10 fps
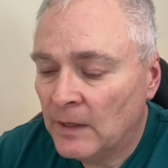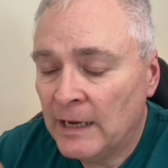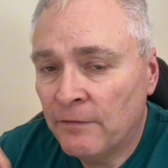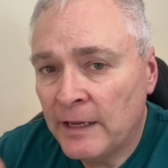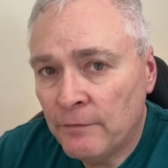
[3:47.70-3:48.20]

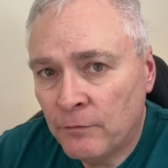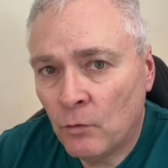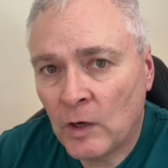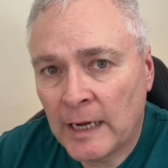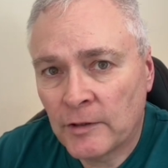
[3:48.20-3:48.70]
if they
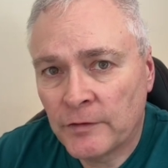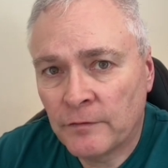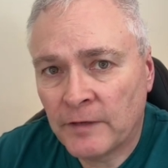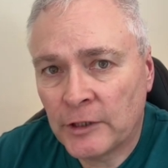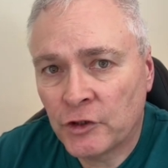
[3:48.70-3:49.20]
fall out of
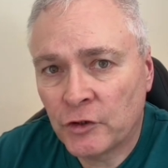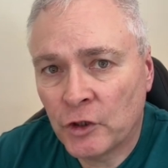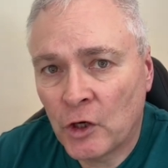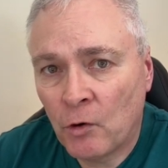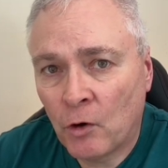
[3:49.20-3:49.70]
fashion
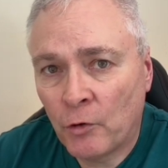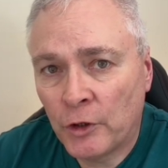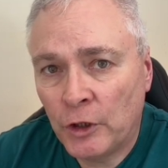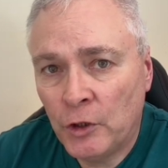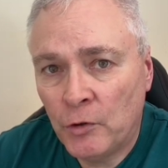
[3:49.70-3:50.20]
and are no longer
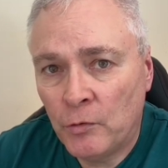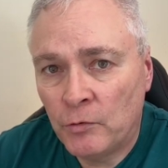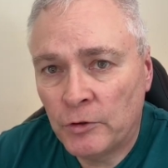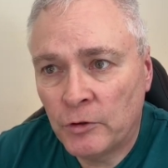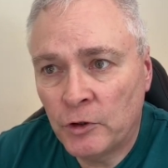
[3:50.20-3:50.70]

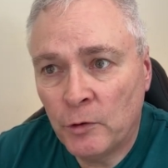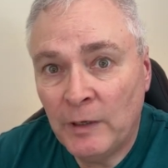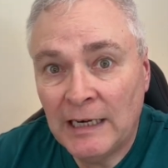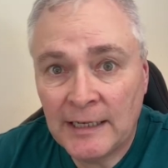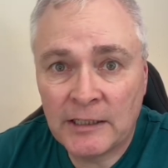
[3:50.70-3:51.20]
used, do
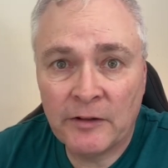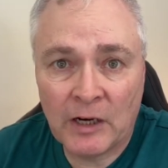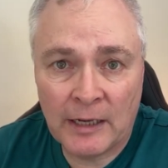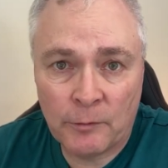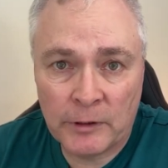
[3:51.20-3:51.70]
we lessen the
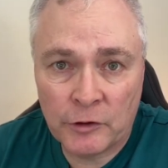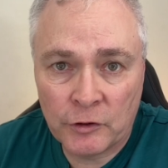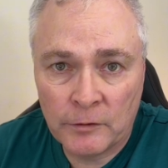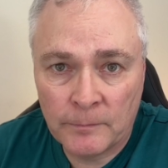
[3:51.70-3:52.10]
language?